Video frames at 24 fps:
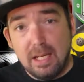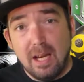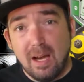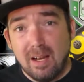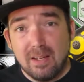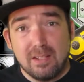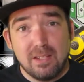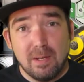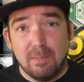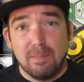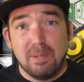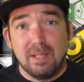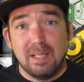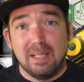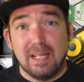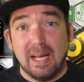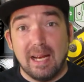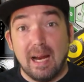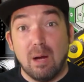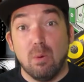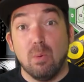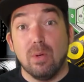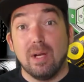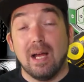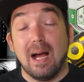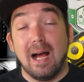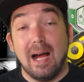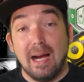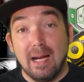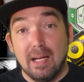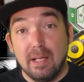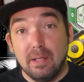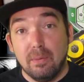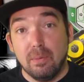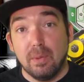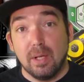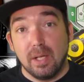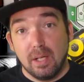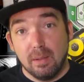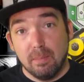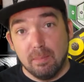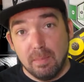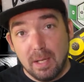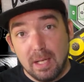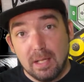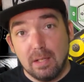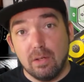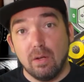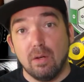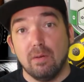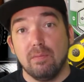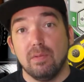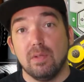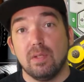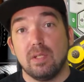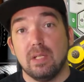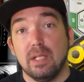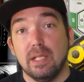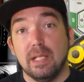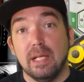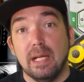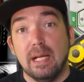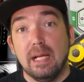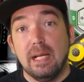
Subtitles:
something that I would highly recommend, obviously.